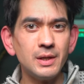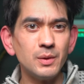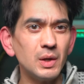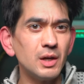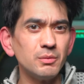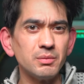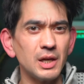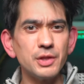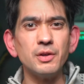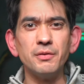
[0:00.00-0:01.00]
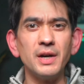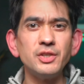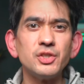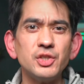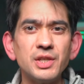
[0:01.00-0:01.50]
while other
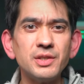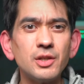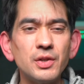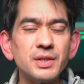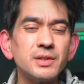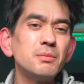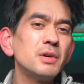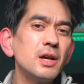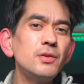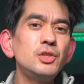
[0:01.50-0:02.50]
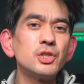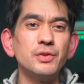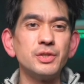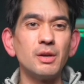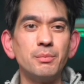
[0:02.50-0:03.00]
advice suggested contacting my own
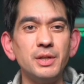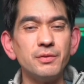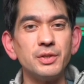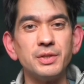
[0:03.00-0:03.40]
insurance company for